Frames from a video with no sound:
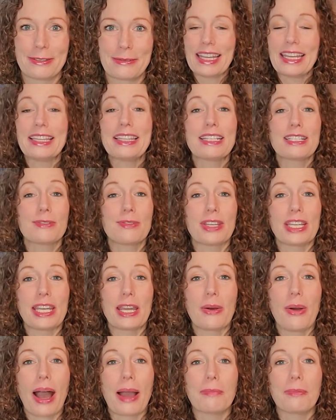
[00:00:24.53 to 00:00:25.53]
In this
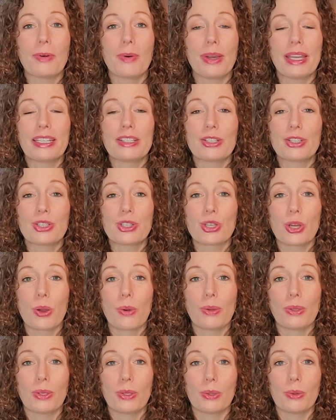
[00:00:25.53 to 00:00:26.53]
video, I'm going to
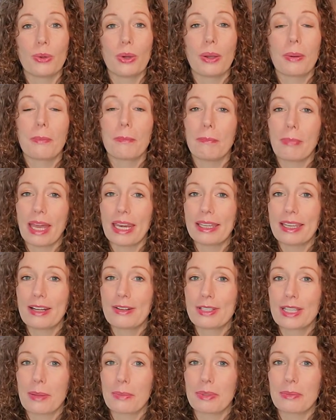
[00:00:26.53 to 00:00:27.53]
show you Medicare
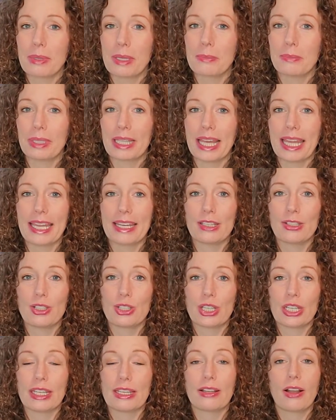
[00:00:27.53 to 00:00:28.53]
Supplement Plan
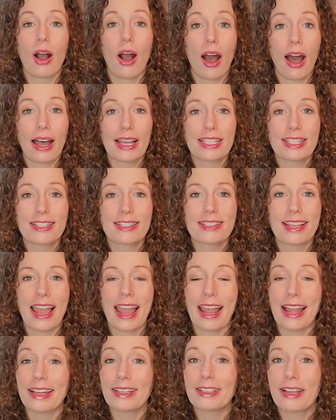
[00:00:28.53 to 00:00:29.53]
G costs
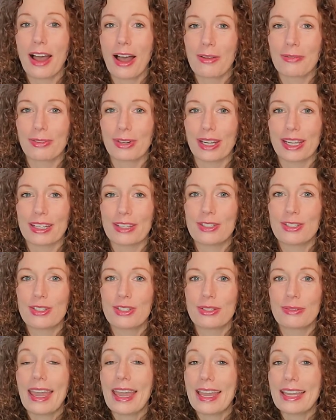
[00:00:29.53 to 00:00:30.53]
and
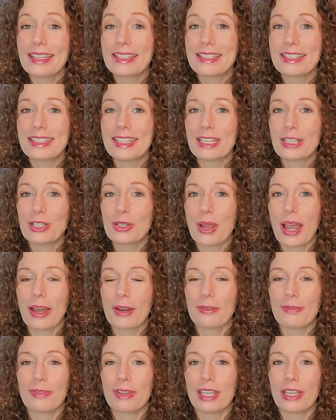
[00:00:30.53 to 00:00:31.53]
coverage and teach you how
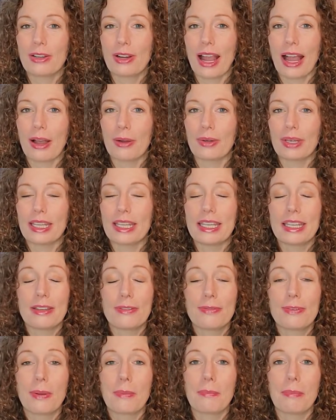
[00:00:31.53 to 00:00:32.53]
to figure out
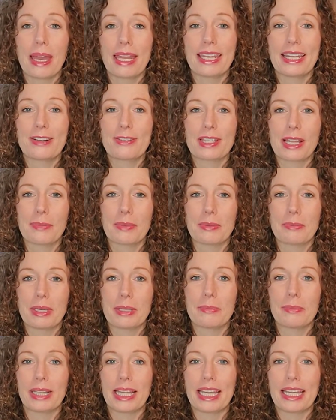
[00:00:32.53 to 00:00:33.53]
if Medicare
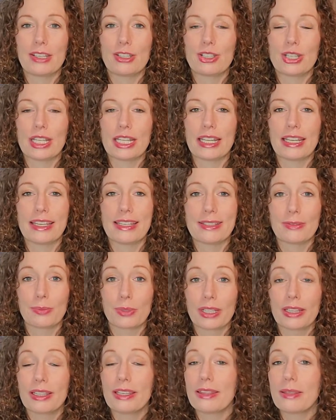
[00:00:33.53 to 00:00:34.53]
Supplement Plan G is
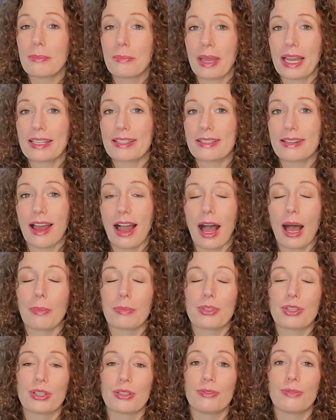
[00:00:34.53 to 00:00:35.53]
really the best
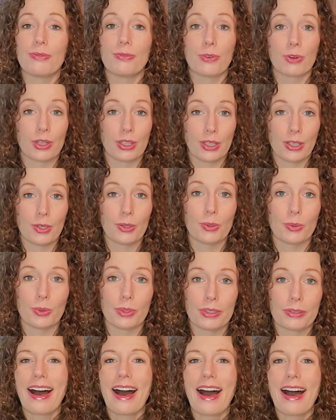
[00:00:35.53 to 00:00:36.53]
option for
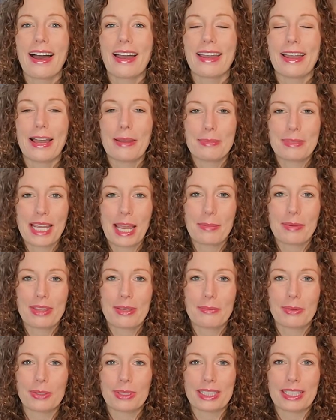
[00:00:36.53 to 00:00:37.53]
you. Hi, I'm Tabitha
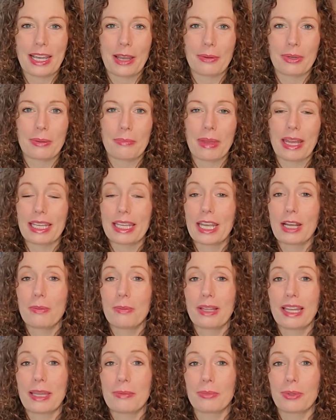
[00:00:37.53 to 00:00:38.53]
Moldenhauer, Medicare
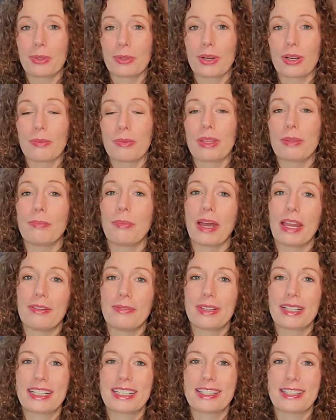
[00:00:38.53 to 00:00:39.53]
Plan Broker with
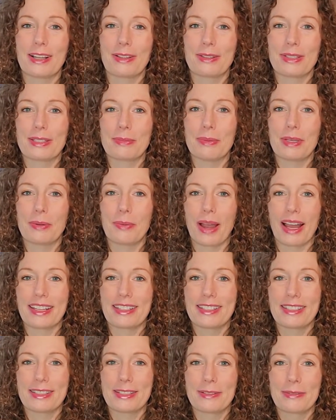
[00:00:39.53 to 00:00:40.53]
Benefit Consultants
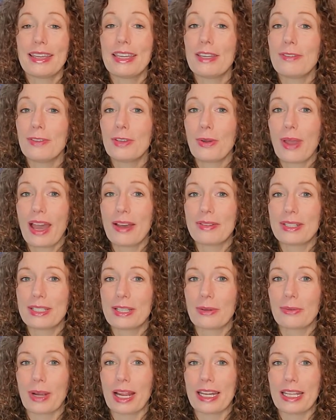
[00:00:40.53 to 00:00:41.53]
Midwest. If you haven't
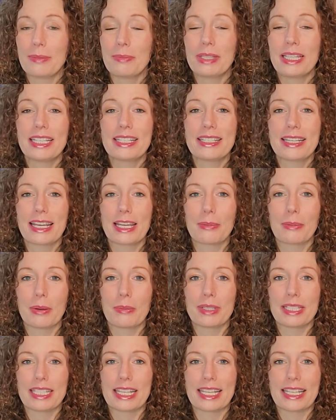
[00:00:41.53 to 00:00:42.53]
already, please take a
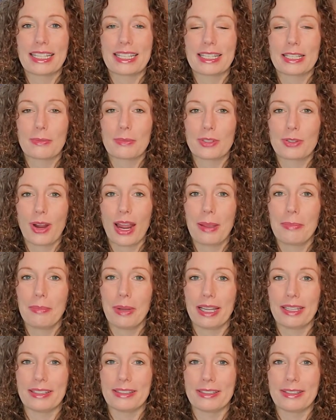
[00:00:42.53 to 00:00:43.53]
moment to hit the subscribe
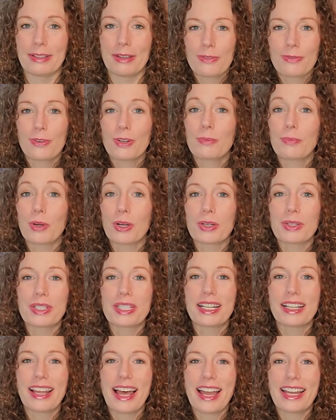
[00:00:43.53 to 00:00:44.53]
button. For
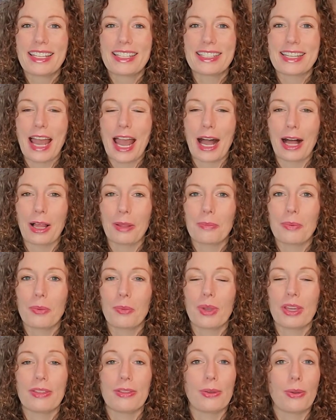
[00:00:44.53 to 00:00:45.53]
personalized help
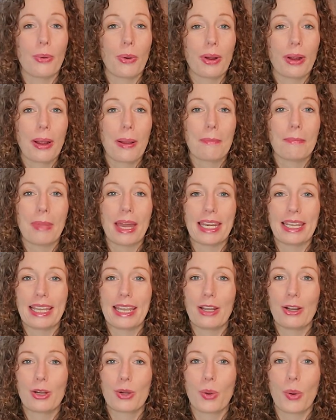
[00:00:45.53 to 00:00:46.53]
with your
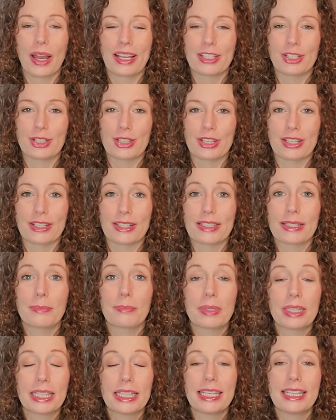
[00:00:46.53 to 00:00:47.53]
Medicare questions,
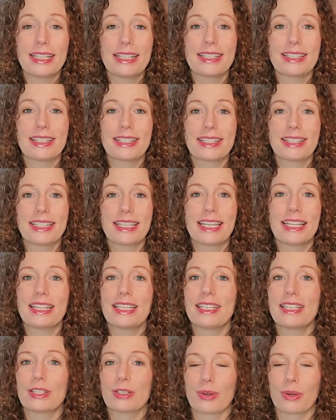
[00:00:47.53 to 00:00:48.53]
please see the
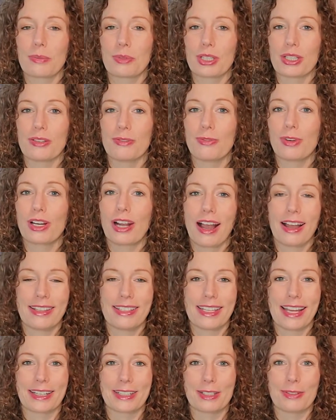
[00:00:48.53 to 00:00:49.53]
description for
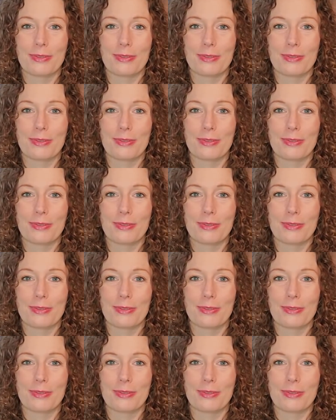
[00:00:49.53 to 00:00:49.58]
contact